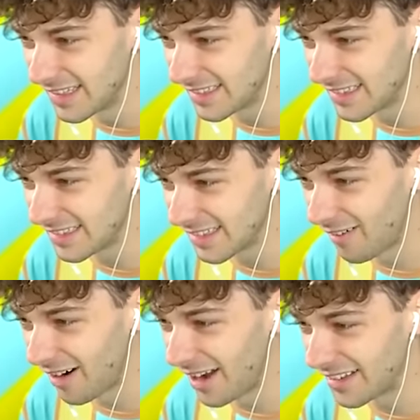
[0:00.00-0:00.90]
this is
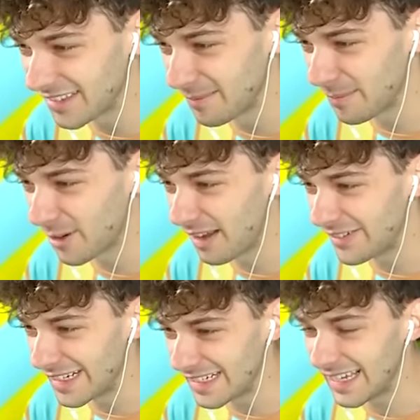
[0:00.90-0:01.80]
so awesome. We're
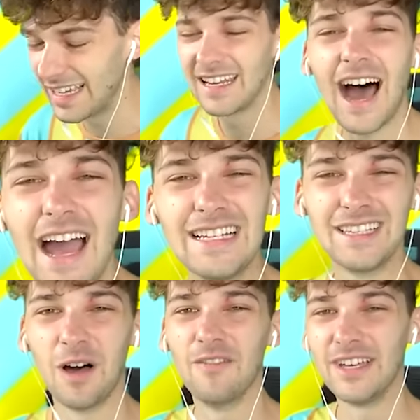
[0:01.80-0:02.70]
having a kid. I
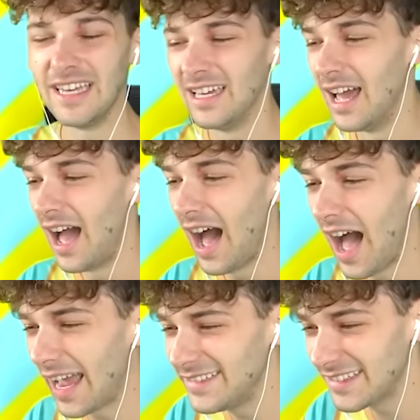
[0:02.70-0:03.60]
love it.
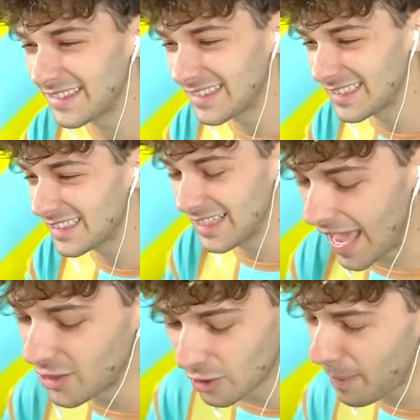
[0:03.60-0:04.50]
I just
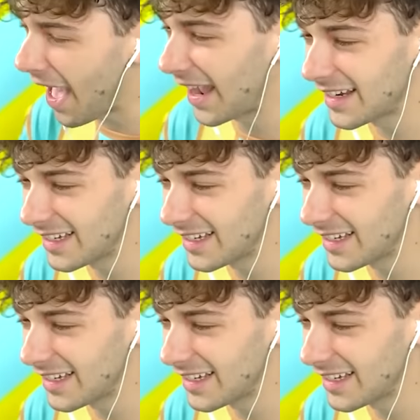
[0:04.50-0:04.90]
I look back